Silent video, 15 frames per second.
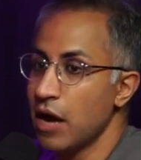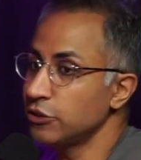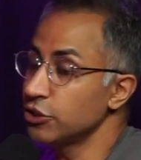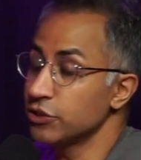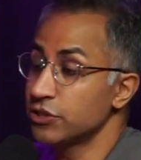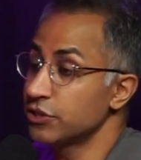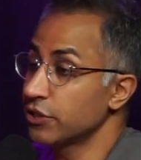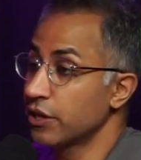
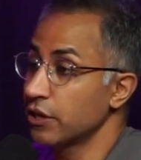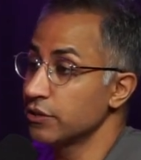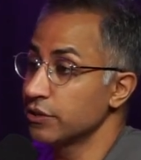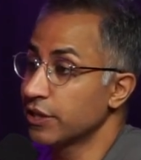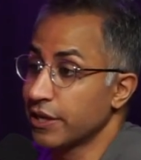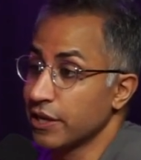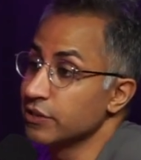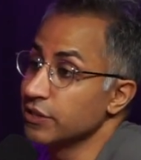just
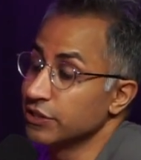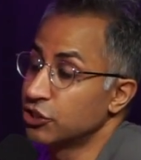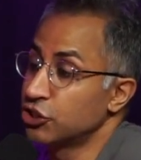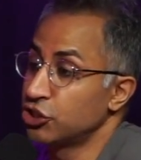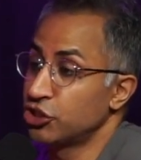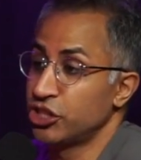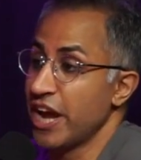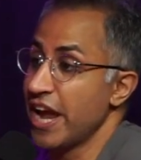because it's
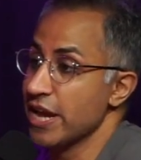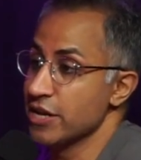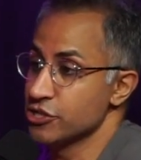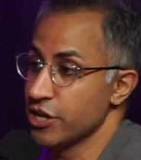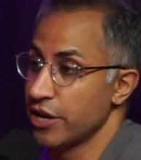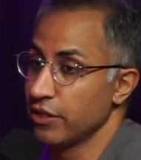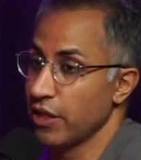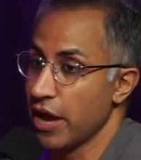changed,
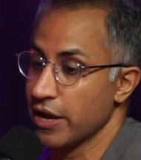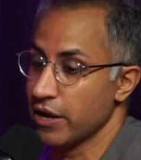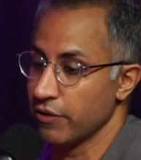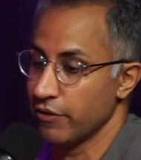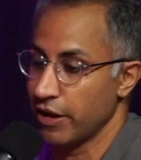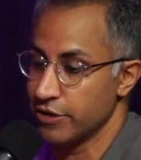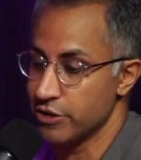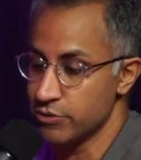and like
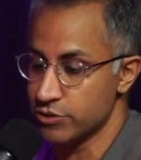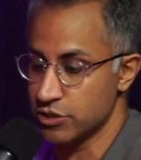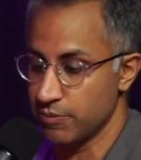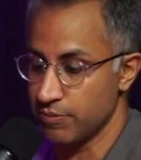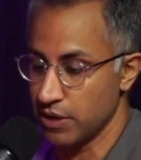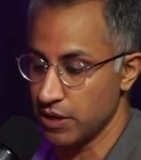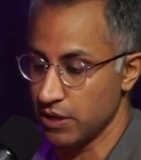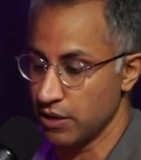it used to
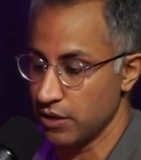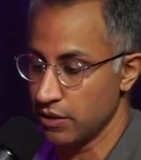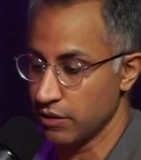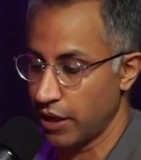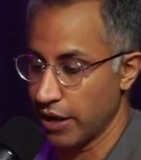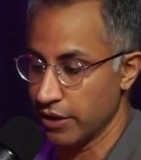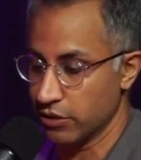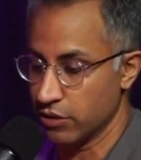be,
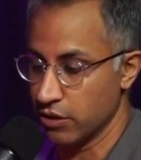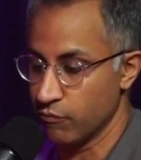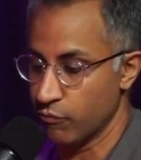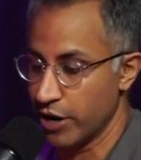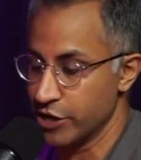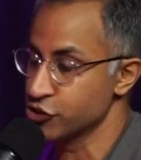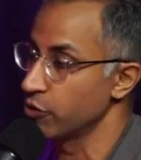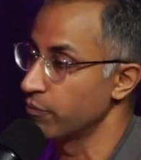like the
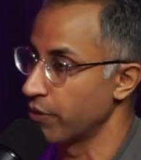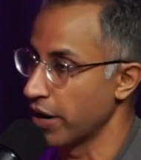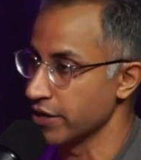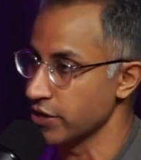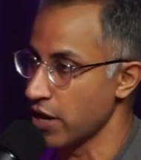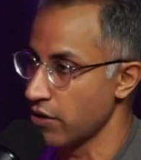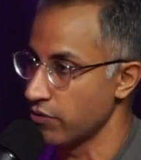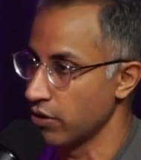racial
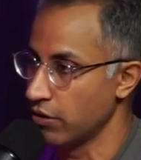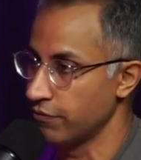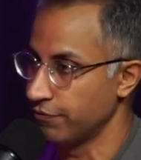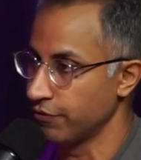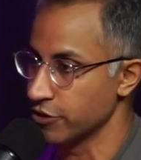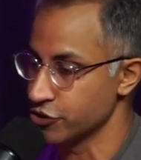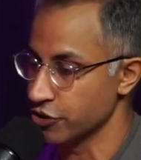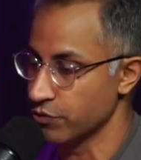breakdown of
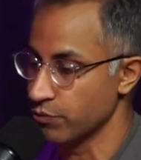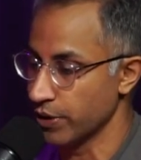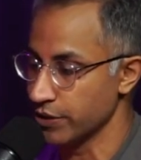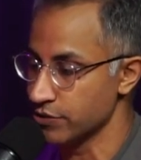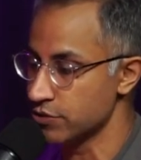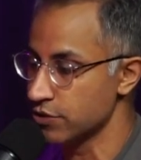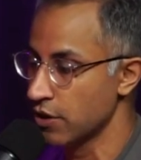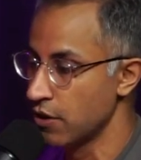Flushing,
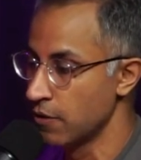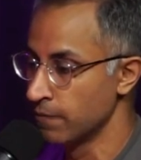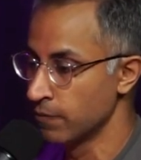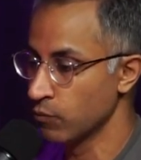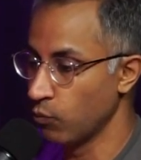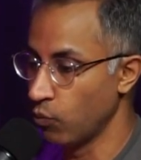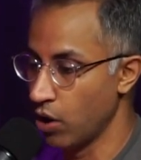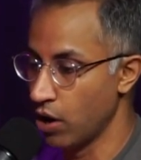Queens
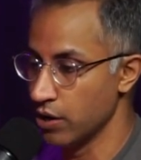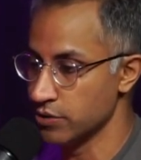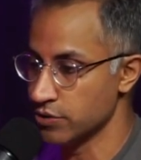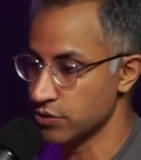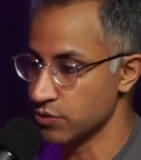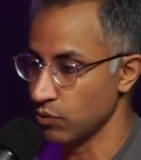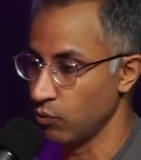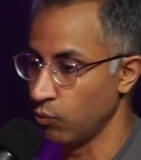
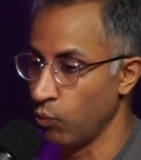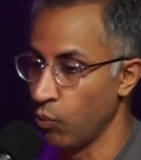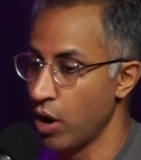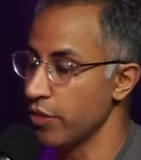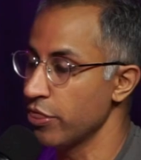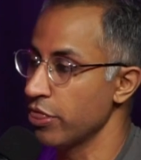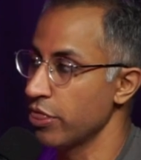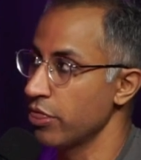was
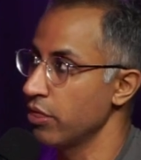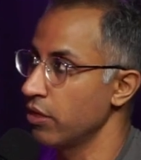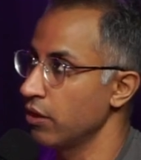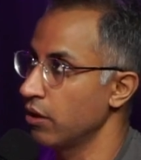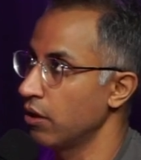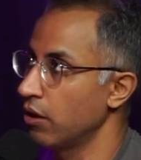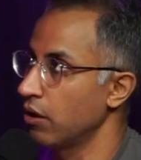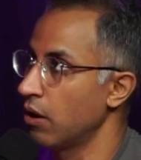what
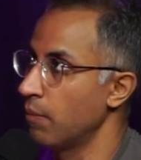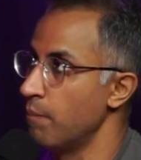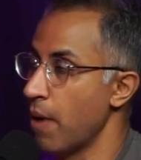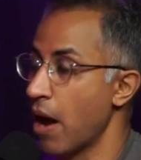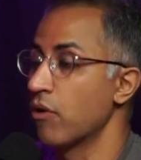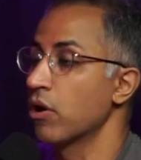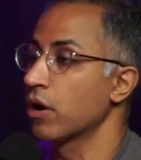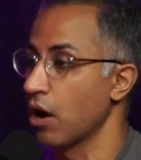
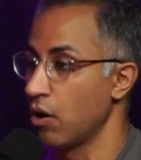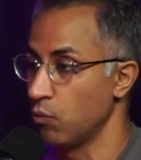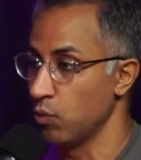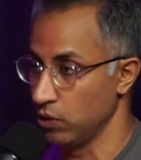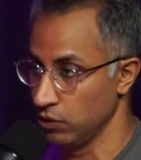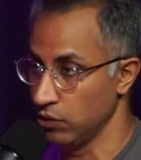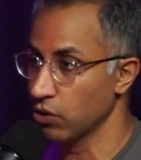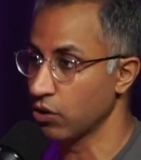America
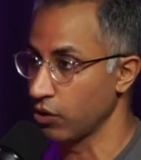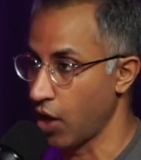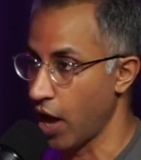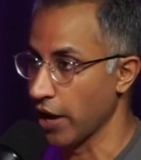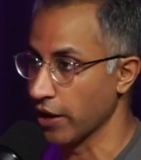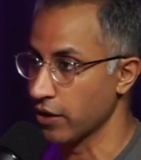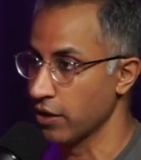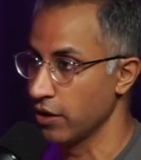will look
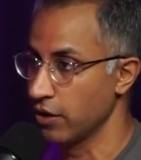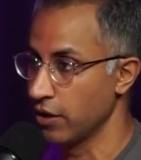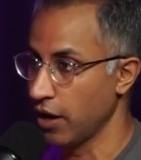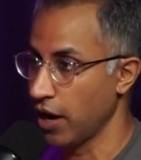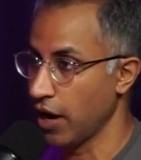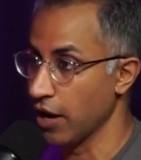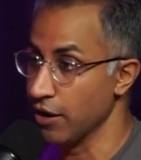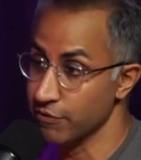like
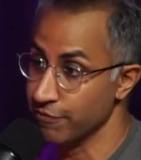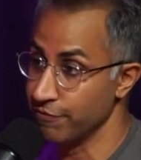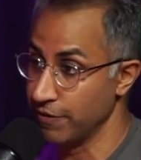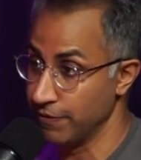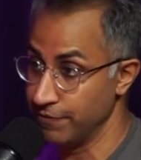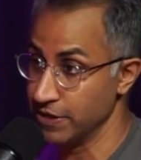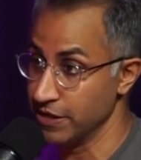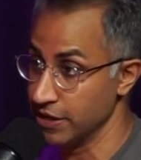in
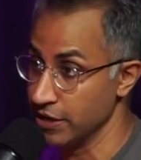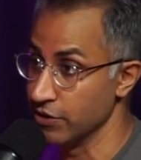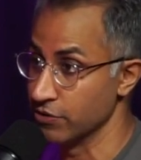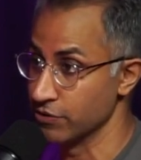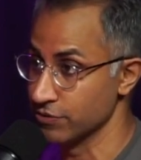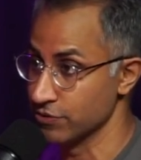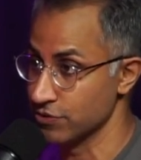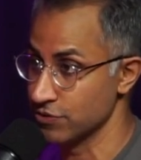50
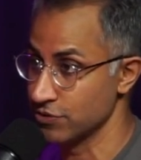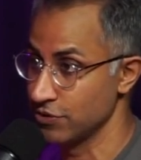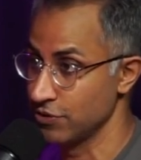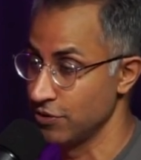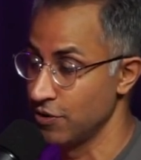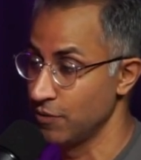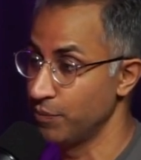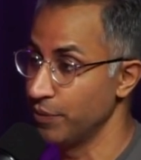years.
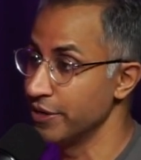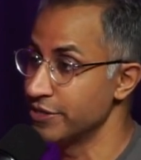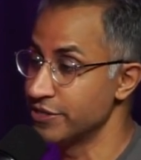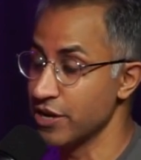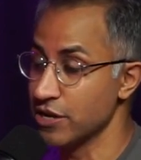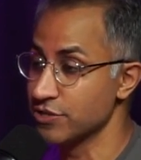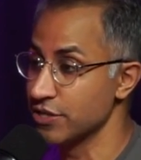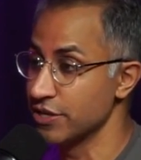Mm. But it
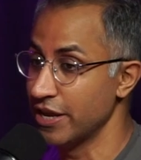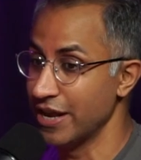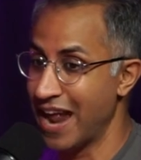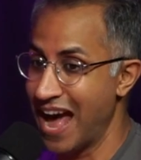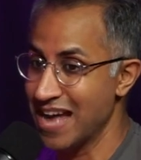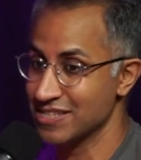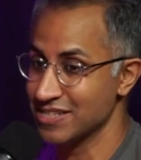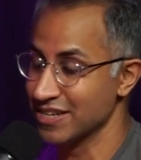doesn't, it
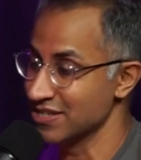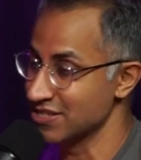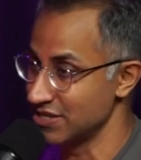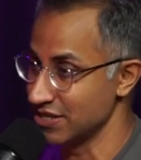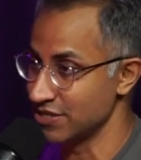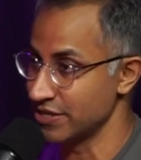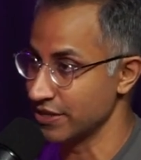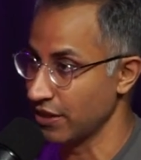hasn't
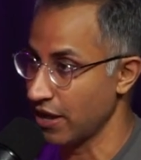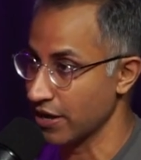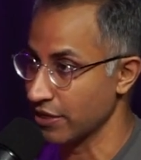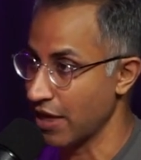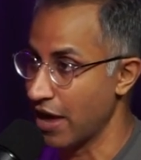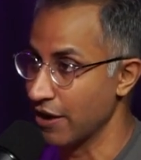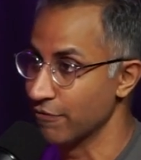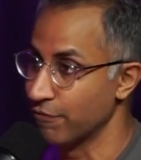existed like
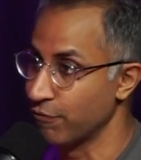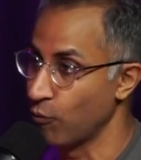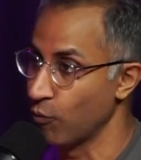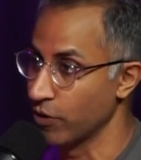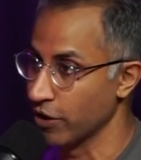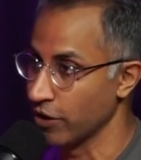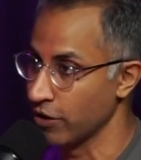that in 40.